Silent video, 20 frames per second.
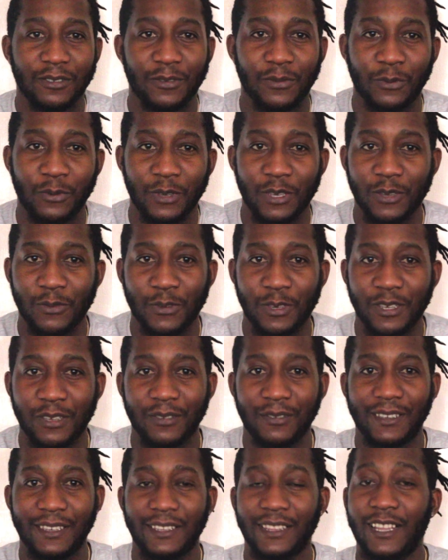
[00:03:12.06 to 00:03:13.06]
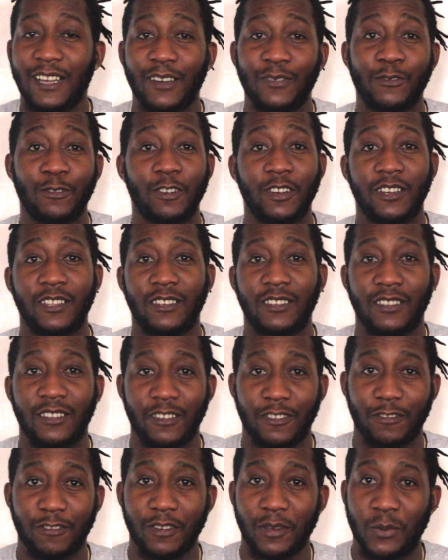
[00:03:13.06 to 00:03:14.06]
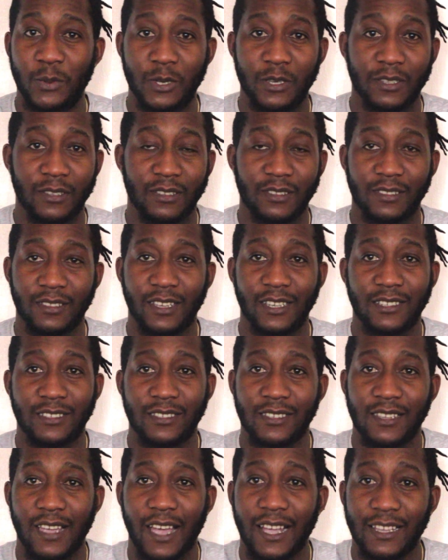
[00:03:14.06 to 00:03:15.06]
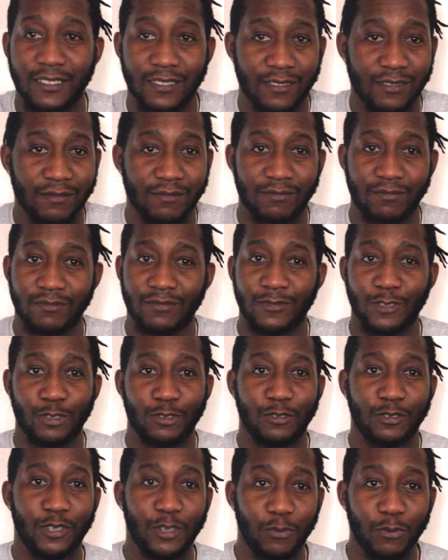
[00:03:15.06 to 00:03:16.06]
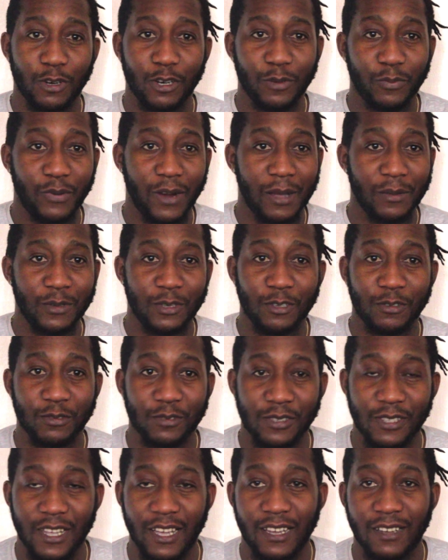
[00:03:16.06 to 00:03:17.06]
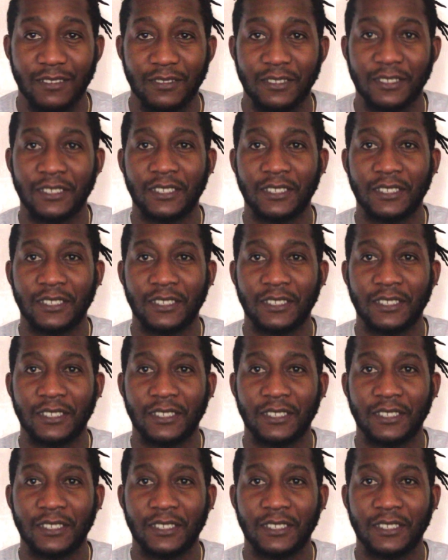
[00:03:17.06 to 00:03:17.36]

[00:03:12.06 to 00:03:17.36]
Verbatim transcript: we, we, we love running in the Caribbean. That's that's you know the world probably knows now.